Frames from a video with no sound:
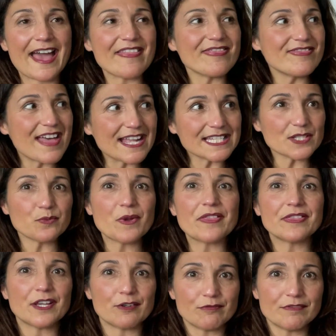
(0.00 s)
and that's
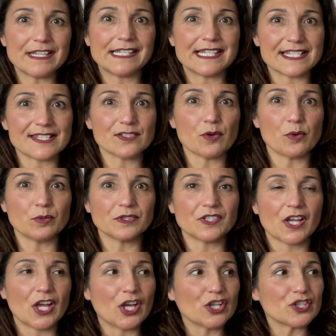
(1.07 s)
when they're really
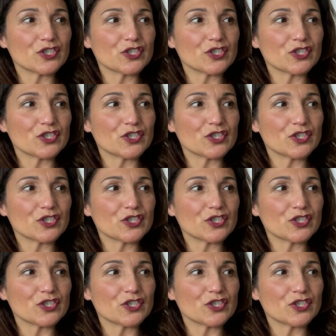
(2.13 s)
sold.